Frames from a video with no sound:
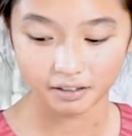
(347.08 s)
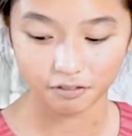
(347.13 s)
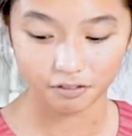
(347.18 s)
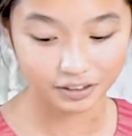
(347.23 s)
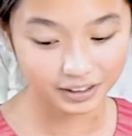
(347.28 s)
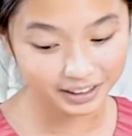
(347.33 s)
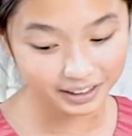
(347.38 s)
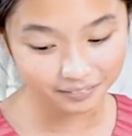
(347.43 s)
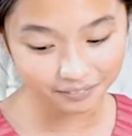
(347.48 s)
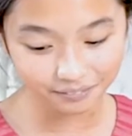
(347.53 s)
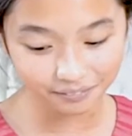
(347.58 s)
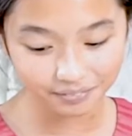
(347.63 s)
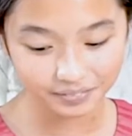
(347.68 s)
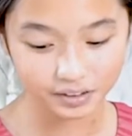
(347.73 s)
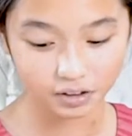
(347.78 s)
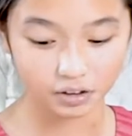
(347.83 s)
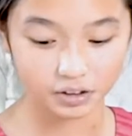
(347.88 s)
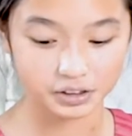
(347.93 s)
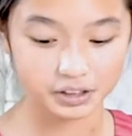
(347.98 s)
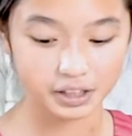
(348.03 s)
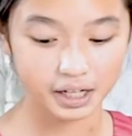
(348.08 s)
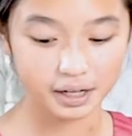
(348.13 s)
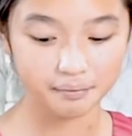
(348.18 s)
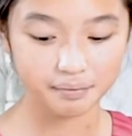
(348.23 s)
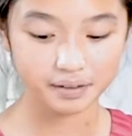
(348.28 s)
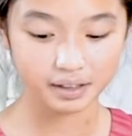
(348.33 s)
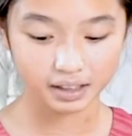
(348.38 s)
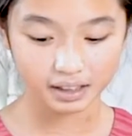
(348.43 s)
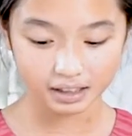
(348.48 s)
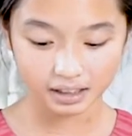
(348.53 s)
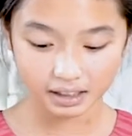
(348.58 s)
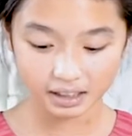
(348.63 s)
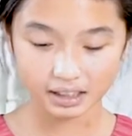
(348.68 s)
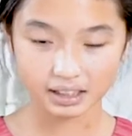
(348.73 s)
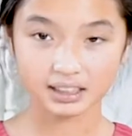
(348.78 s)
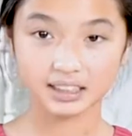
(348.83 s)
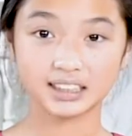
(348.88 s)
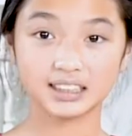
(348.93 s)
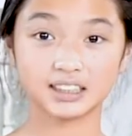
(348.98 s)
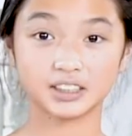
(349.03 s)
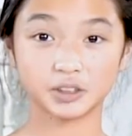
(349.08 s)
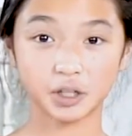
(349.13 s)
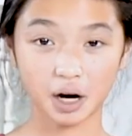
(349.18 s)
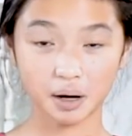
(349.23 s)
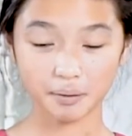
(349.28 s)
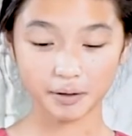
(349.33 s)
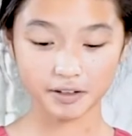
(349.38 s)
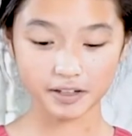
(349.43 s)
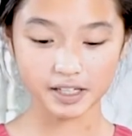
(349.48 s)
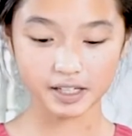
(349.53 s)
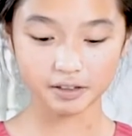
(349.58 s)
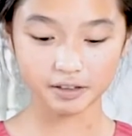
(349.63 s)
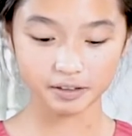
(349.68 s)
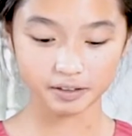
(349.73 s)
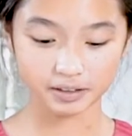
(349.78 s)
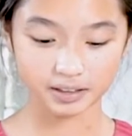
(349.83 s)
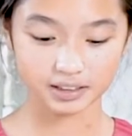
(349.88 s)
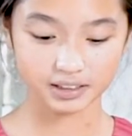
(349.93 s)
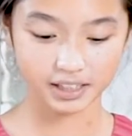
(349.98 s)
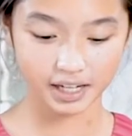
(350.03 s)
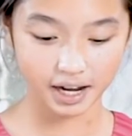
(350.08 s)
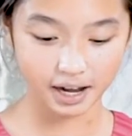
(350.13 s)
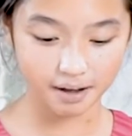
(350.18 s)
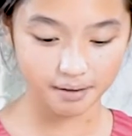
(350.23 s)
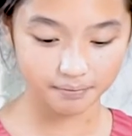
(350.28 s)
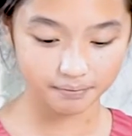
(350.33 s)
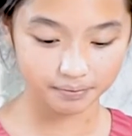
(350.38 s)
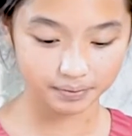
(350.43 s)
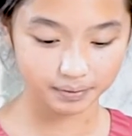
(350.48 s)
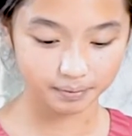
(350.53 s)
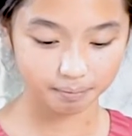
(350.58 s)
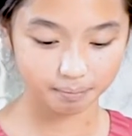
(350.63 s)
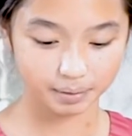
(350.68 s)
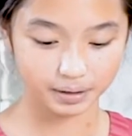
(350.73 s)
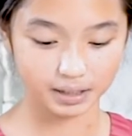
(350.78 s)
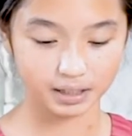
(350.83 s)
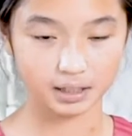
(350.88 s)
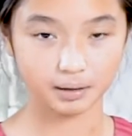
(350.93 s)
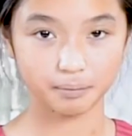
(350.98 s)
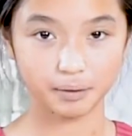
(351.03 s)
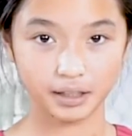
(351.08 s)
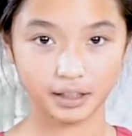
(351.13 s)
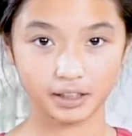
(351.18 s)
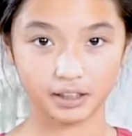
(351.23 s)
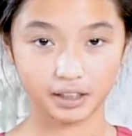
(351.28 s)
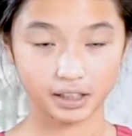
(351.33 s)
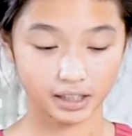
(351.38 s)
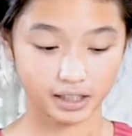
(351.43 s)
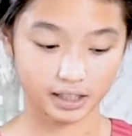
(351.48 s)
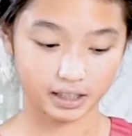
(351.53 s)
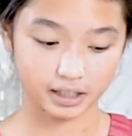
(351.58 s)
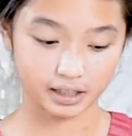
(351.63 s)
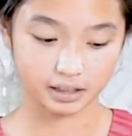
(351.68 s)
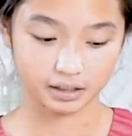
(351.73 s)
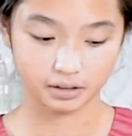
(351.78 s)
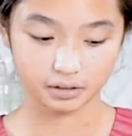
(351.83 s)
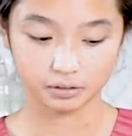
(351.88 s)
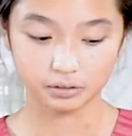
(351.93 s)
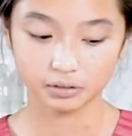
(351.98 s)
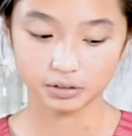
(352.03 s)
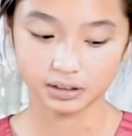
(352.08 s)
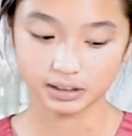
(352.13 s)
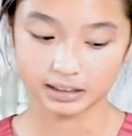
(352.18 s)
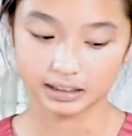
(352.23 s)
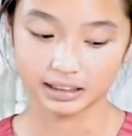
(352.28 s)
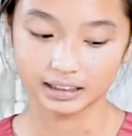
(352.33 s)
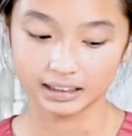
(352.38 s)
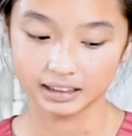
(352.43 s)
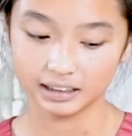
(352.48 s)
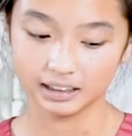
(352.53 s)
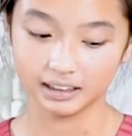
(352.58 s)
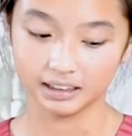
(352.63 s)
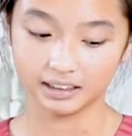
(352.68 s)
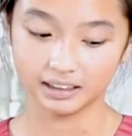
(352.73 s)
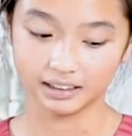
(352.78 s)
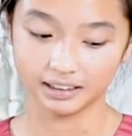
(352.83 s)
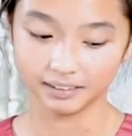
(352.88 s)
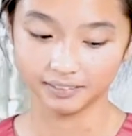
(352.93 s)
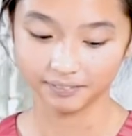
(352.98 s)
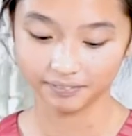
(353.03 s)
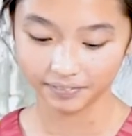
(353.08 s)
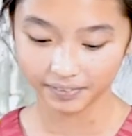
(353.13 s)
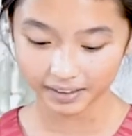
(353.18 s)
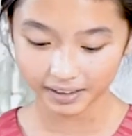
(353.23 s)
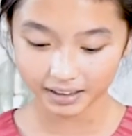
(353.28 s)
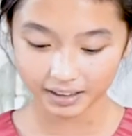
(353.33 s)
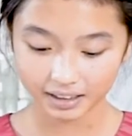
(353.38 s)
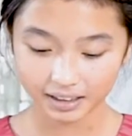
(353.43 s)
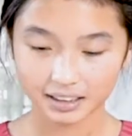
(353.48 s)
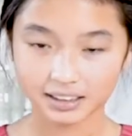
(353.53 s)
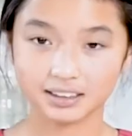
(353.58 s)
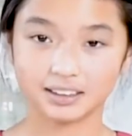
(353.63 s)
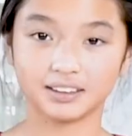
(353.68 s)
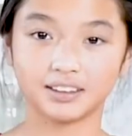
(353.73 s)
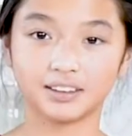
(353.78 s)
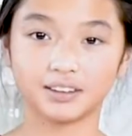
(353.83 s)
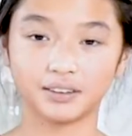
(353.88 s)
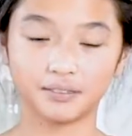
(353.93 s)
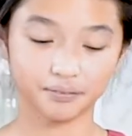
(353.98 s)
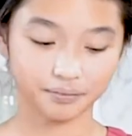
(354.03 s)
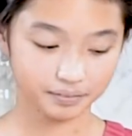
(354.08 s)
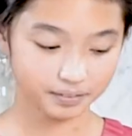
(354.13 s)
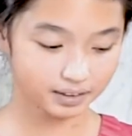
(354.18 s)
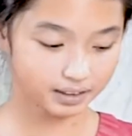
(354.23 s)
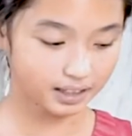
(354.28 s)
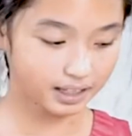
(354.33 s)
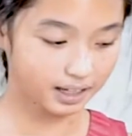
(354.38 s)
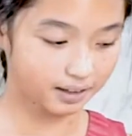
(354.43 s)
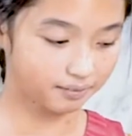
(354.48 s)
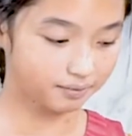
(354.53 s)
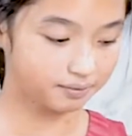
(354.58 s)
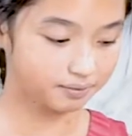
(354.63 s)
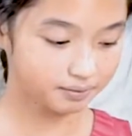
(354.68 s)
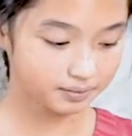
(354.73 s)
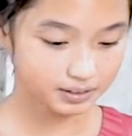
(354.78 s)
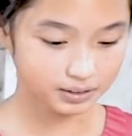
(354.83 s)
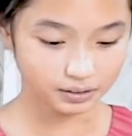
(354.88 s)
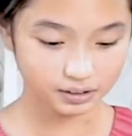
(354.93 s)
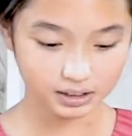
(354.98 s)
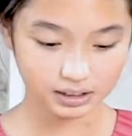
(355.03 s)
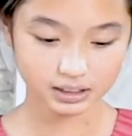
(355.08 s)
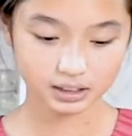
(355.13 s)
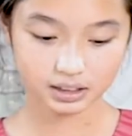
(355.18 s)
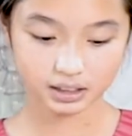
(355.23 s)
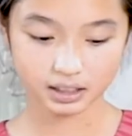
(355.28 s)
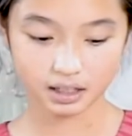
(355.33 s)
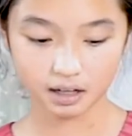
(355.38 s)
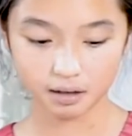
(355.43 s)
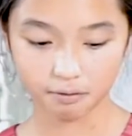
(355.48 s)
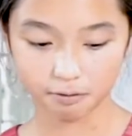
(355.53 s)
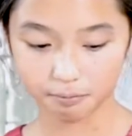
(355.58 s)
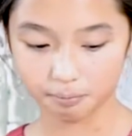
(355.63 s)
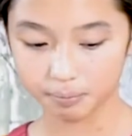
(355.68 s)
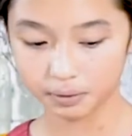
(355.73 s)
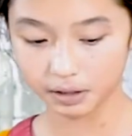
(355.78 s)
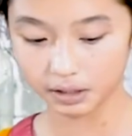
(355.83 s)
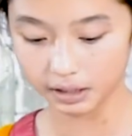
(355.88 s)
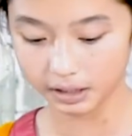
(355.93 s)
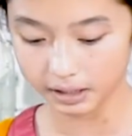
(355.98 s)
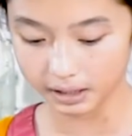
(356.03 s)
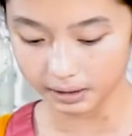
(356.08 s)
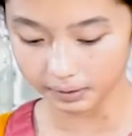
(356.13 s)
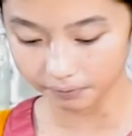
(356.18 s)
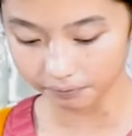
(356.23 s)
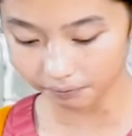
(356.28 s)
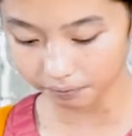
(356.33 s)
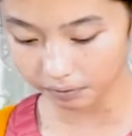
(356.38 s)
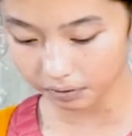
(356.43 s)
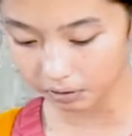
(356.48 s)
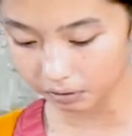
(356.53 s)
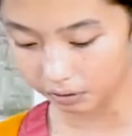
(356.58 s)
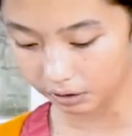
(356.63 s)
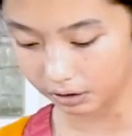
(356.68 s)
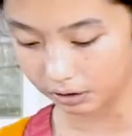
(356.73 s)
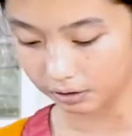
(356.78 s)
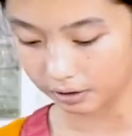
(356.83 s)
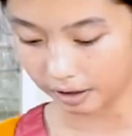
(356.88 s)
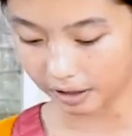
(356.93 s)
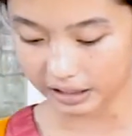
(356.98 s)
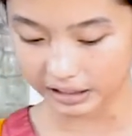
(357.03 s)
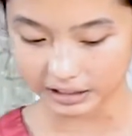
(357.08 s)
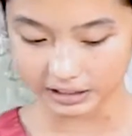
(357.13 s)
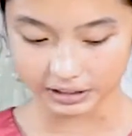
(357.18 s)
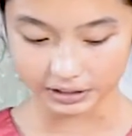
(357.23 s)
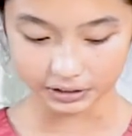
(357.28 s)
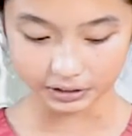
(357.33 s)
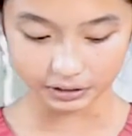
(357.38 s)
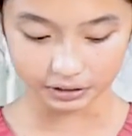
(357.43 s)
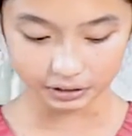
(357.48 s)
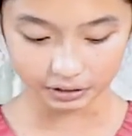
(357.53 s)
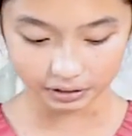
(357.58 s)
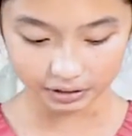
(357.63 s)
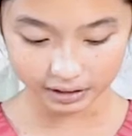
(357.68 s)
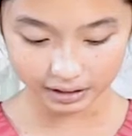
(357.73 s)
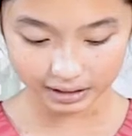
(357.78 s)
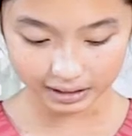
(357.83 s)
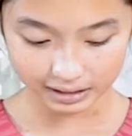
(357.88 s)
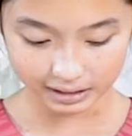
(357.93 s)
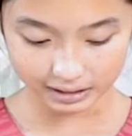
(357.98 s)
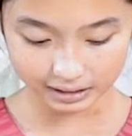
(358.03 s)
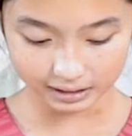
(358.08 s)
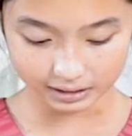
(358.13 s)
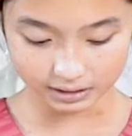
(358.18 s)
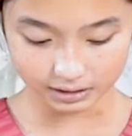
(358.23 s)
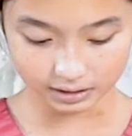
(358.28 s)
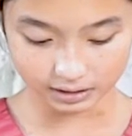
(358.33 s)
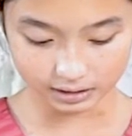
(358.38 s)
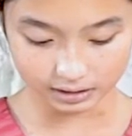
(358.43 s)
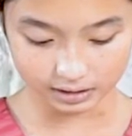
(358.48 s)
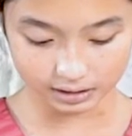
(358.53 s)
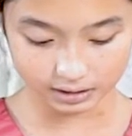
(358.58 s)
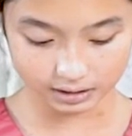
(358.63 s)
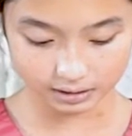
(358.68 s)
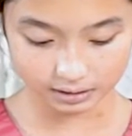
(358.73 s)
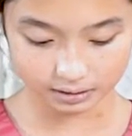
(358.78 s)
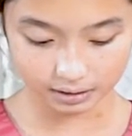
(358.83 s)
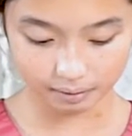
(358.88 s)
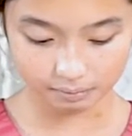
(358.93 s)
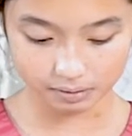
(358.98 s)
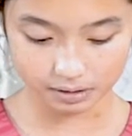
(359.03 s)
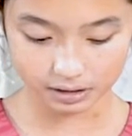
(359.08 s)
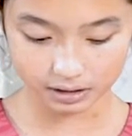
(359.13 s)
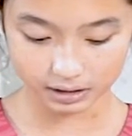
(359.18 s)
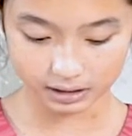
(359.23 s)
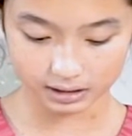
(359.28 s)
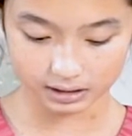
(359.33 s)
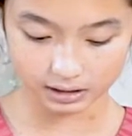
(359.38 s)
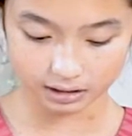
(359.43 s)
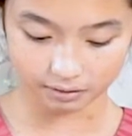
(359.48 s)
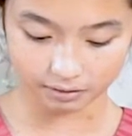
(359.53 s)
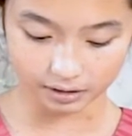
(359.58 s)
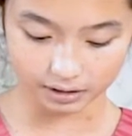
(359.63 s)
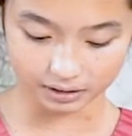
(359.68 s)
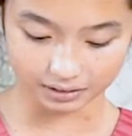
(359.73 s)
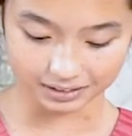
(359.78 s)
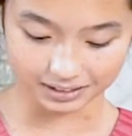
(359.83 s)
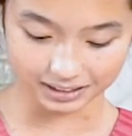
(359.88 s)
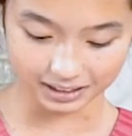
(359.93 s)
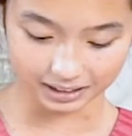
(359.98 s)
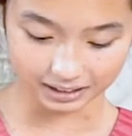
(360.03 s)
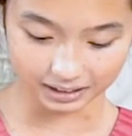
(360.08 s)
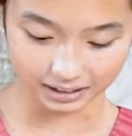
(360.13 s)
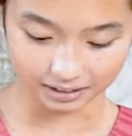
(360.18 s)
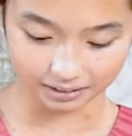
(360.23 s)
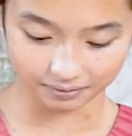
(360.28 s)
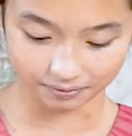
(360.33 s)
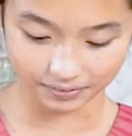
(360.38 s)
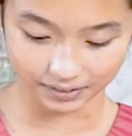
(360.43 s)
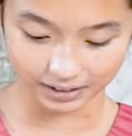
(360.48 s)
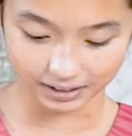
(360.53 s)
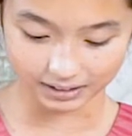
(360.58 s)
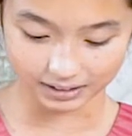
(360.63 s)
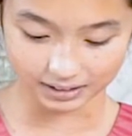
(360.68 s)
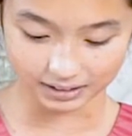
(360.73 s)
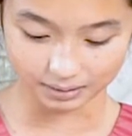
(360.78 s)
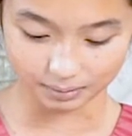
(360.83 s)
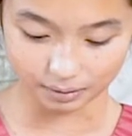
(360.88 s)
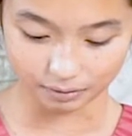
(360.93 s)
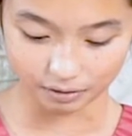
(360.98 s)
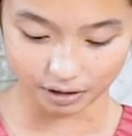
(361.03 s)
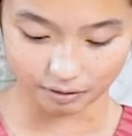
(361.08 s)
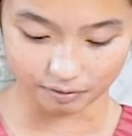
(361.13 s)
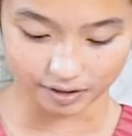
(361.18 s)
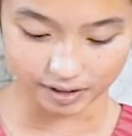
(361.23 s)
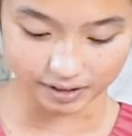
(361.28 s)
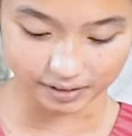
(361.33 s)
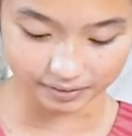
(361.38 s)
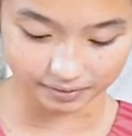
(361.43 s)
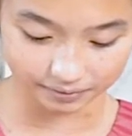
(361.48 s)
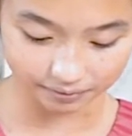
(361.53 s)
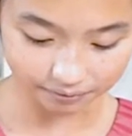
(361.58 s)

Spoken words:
filling or jam, strawberry jam, peanut butter, and Nutella. So yeah, so we're just gonna put it in. What you got to do is just, I'm gonna start with Nutella because it's my favorite.